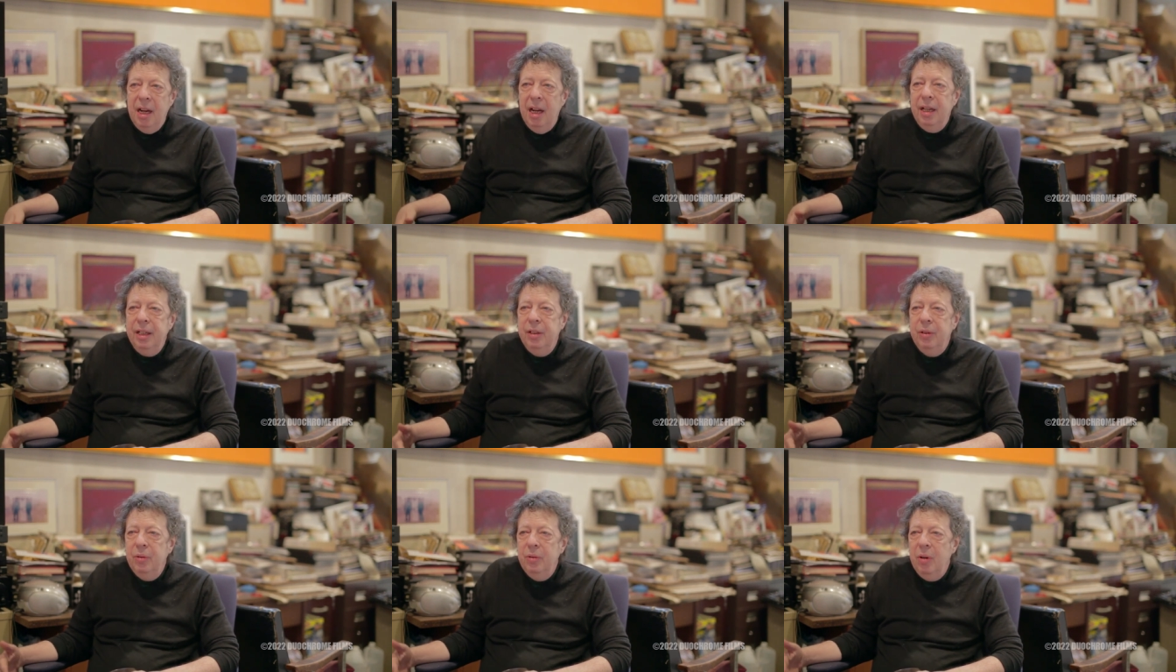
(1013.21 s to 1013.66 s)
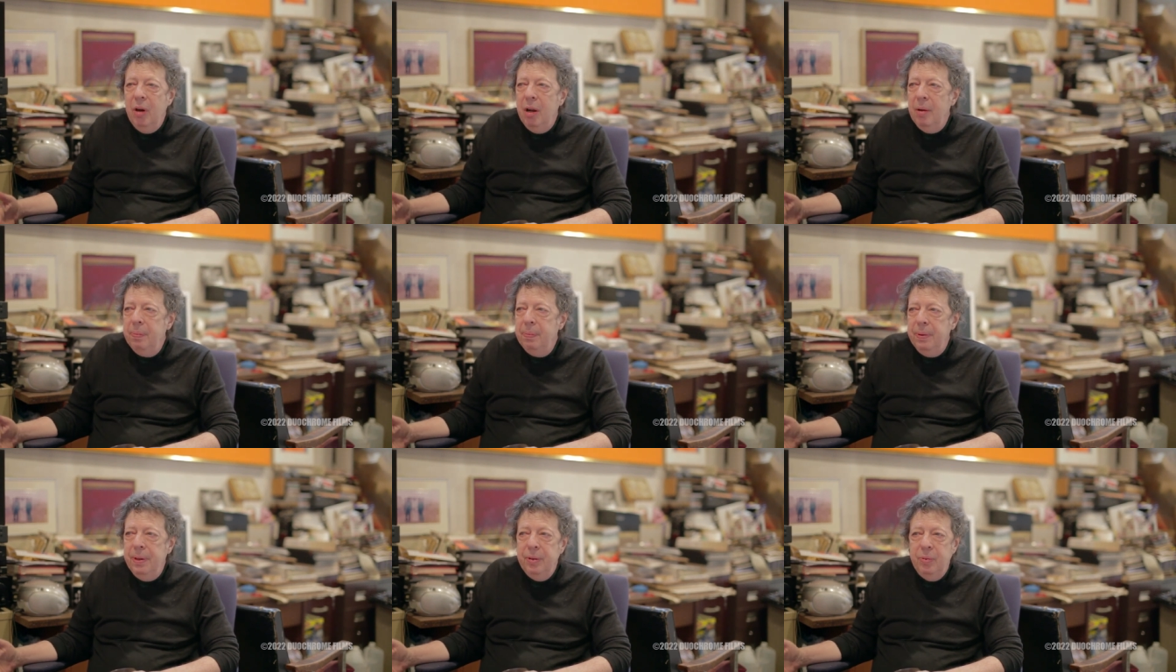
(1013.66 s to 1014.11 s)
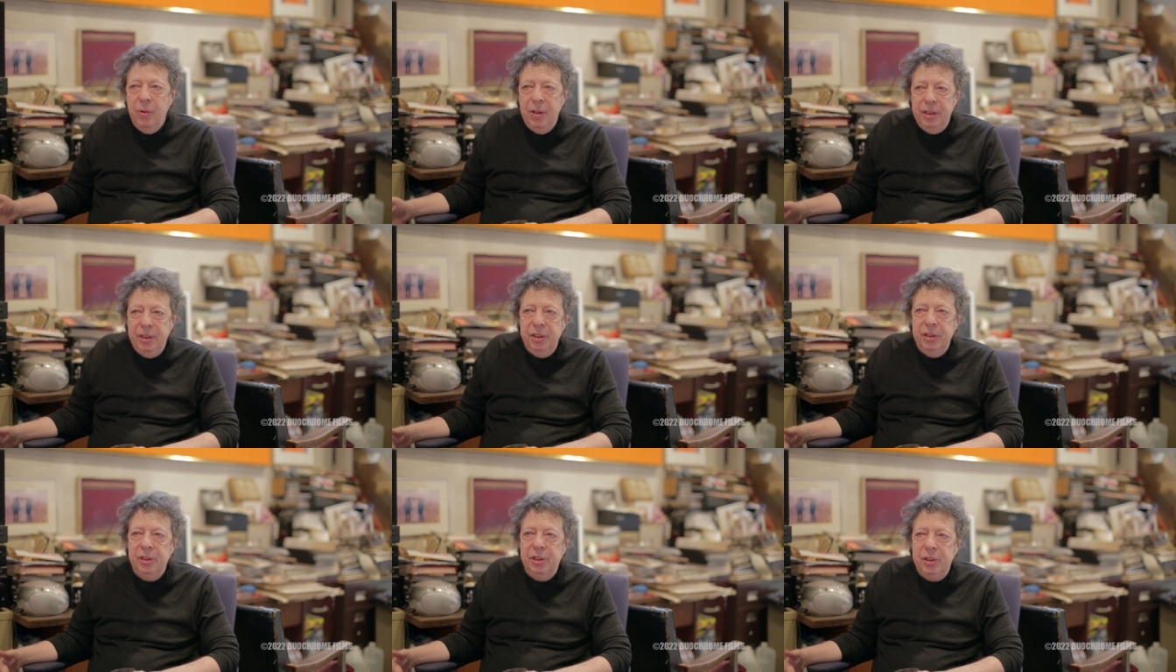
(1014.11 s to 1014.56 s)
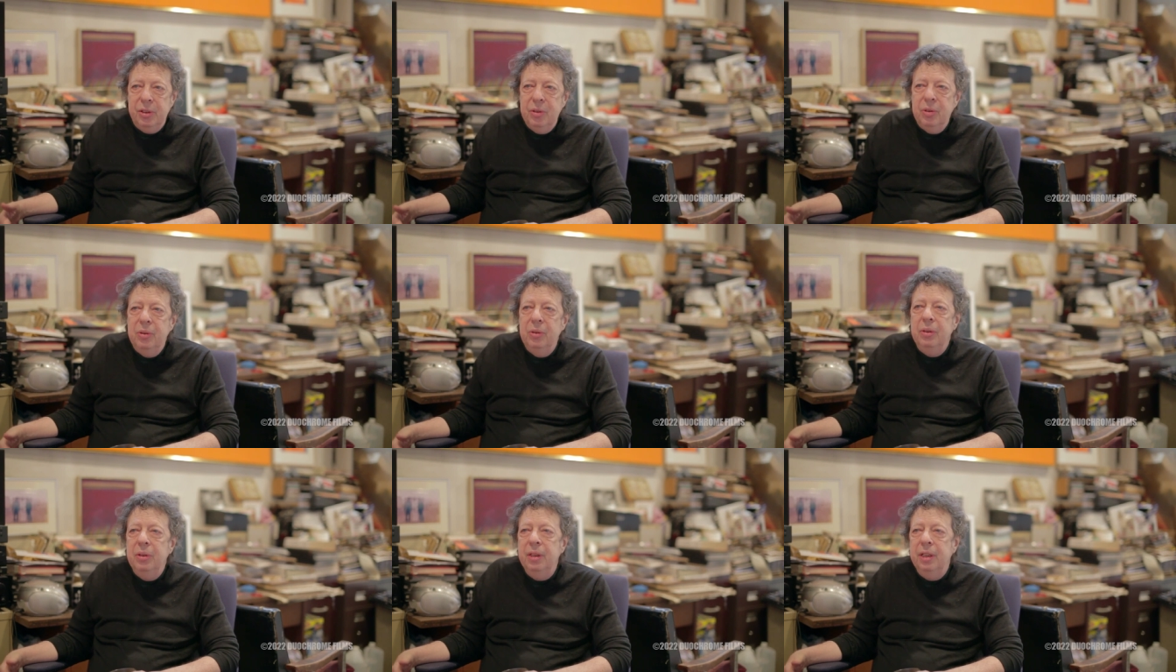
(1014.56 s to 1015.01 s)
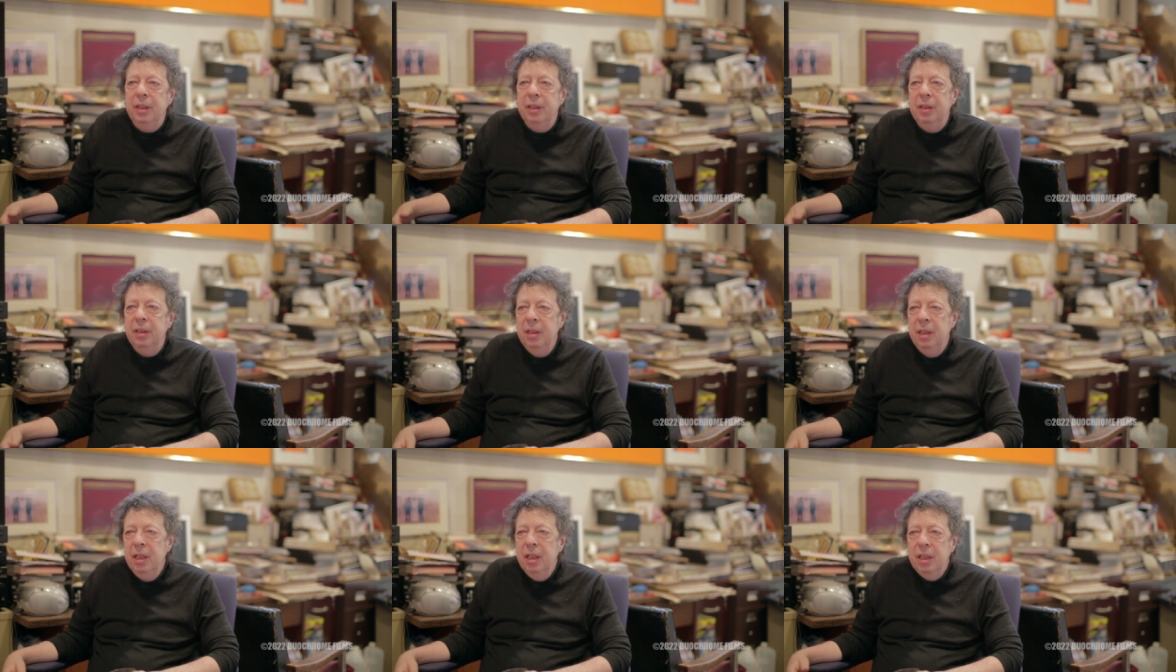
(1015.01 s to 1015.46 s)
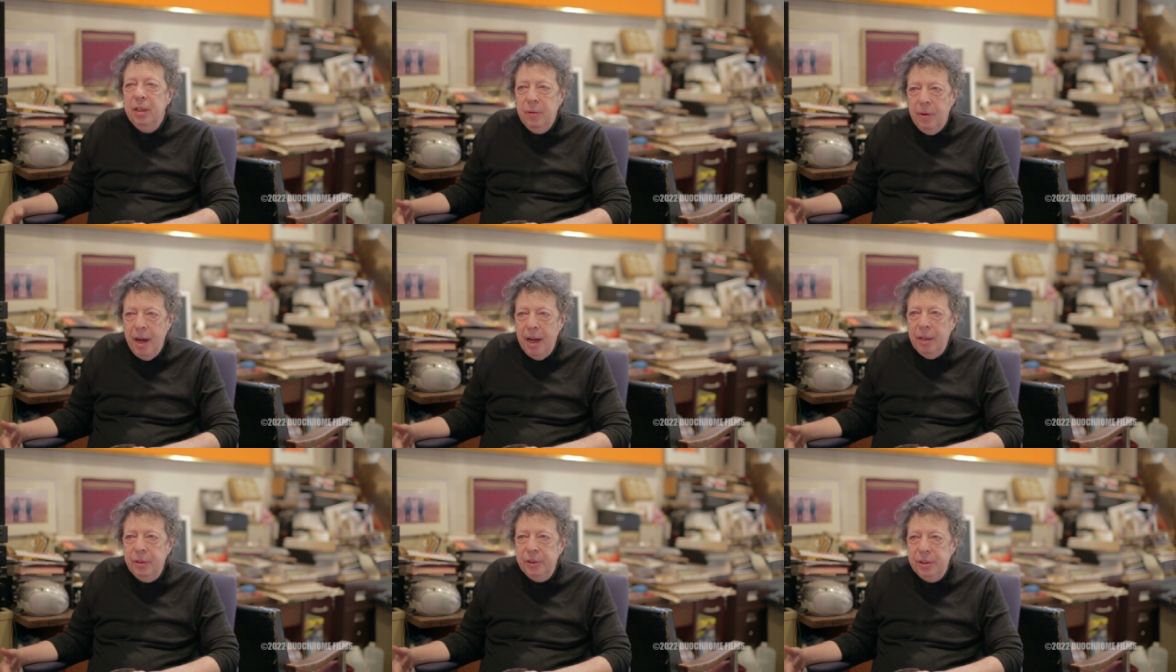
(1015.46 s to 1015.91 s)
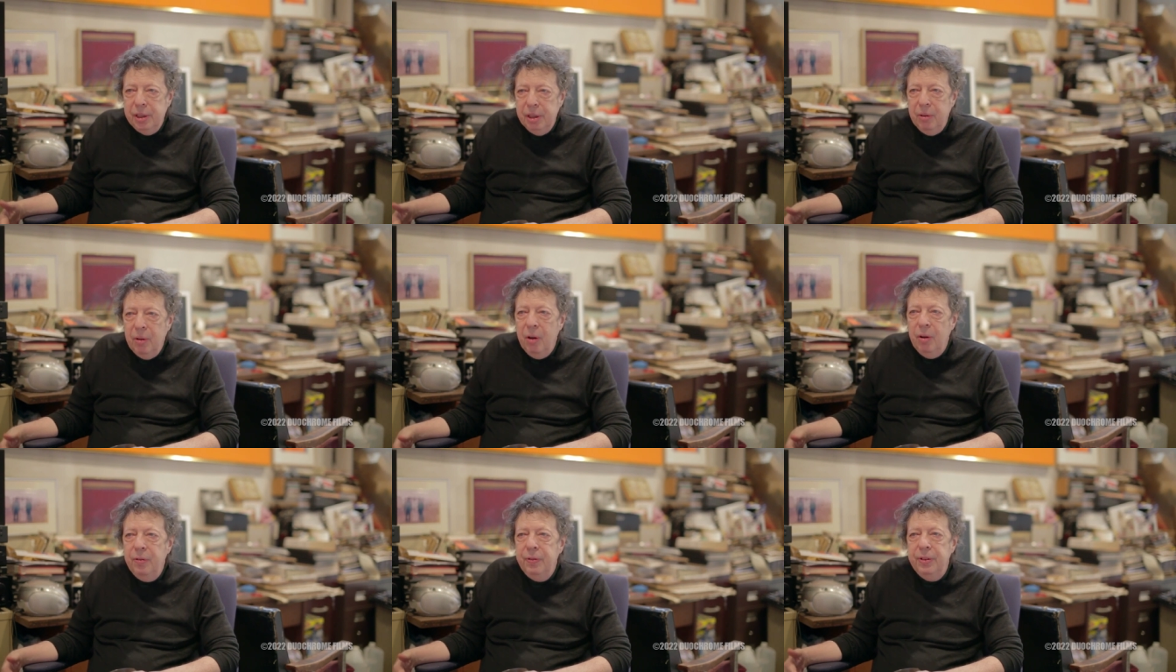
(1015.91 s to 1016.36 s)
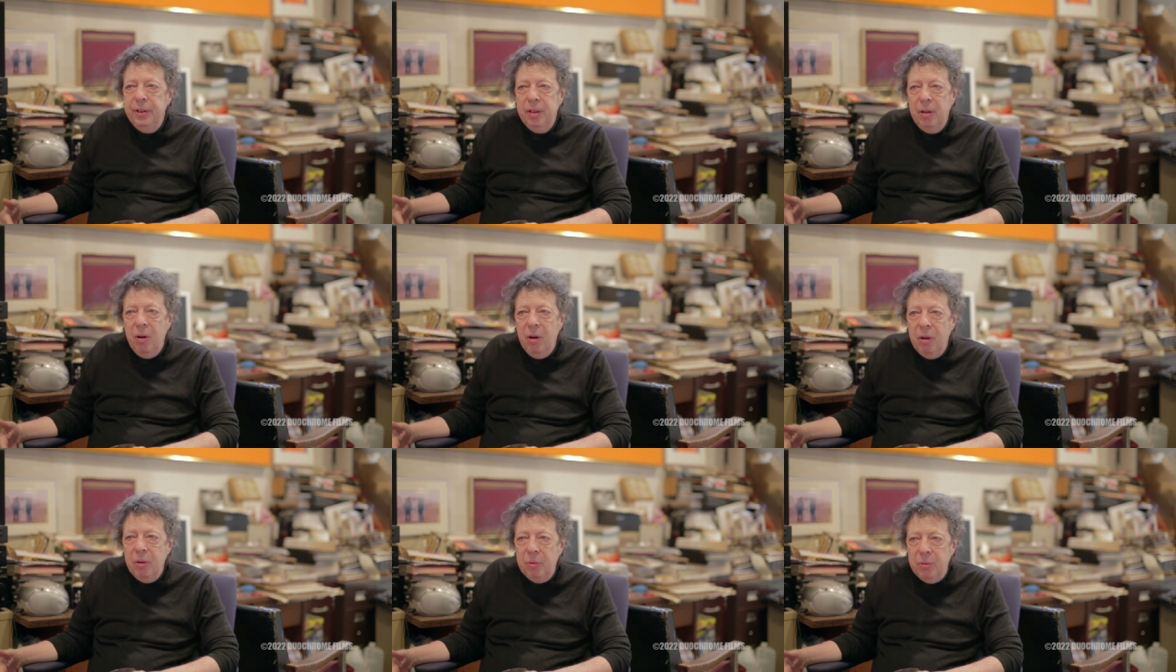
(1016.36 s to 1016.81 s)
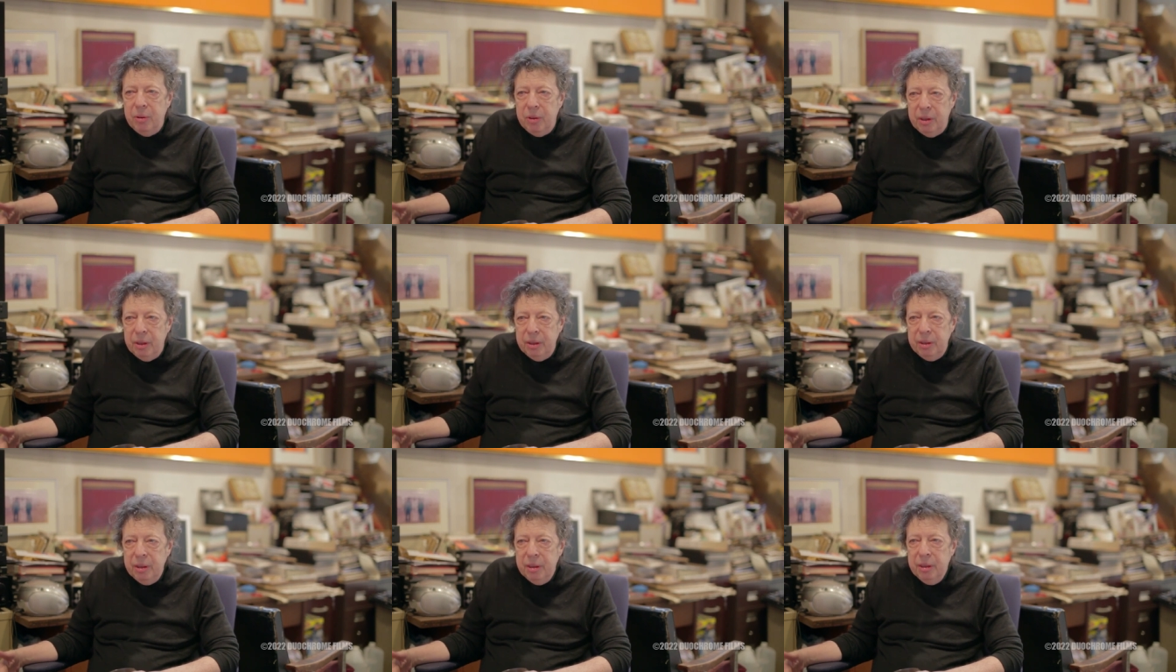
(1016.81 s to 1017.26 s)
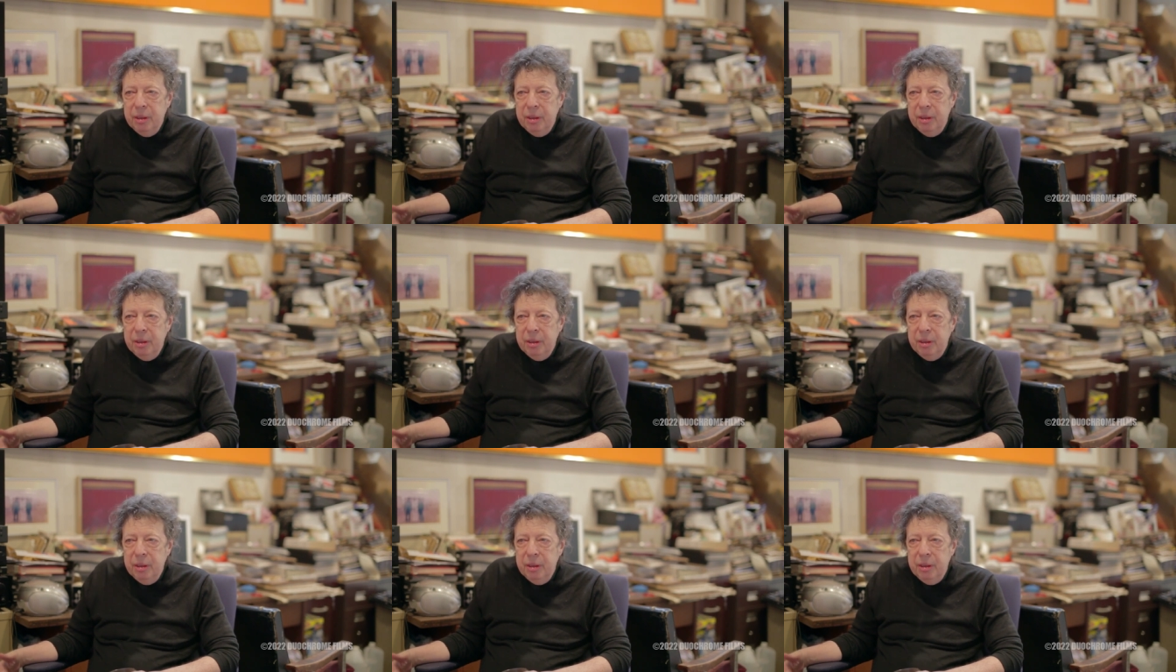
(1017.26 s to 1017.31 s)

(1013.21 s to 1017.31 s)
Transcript: I grew up and went to school in ground zero for the art world.